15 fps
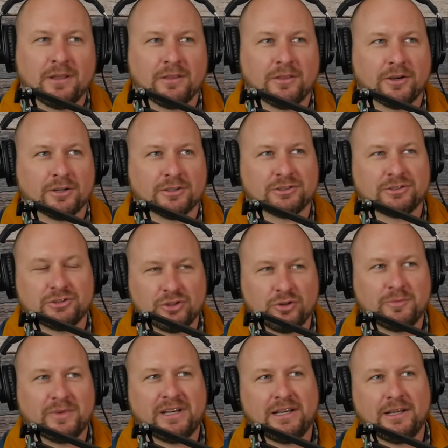there's so
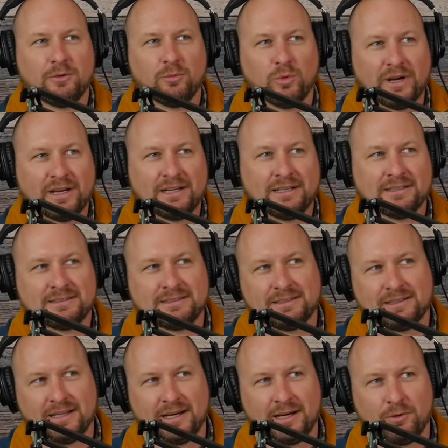many ways
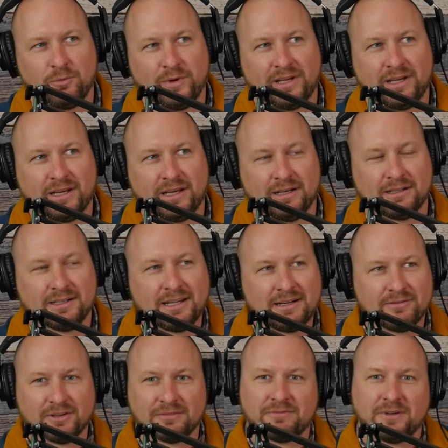that we can kind
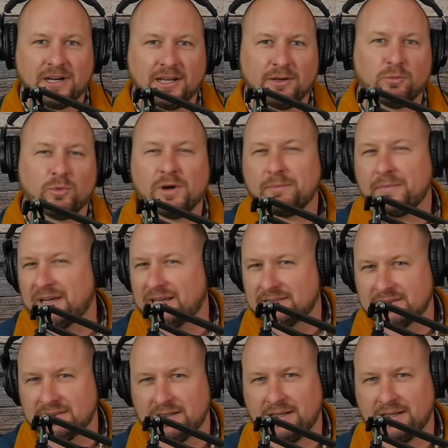of define what makes